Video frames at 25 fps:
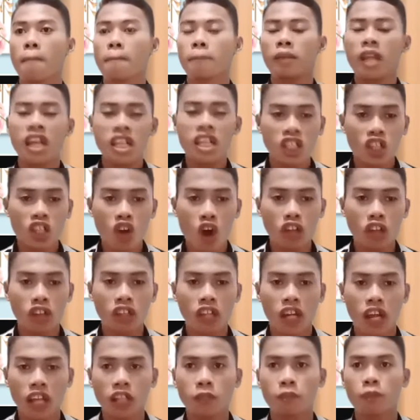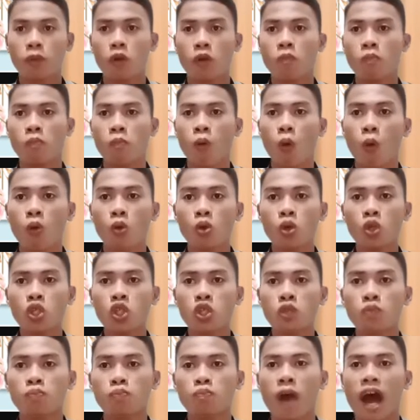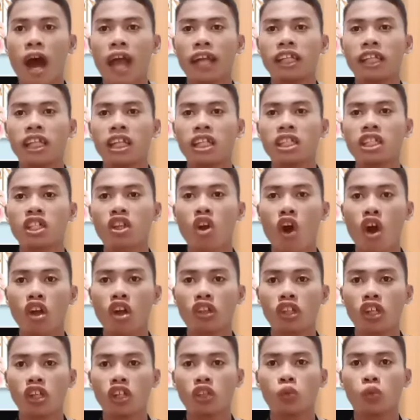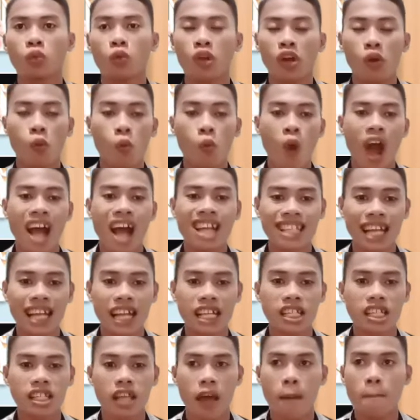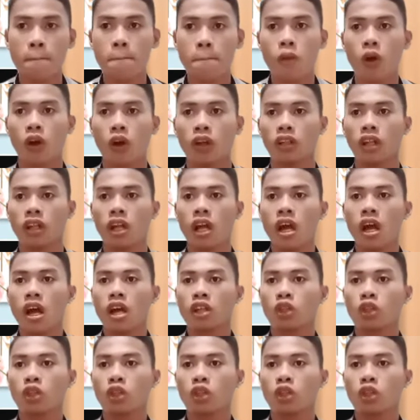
this continent proposed by this continent were once assembled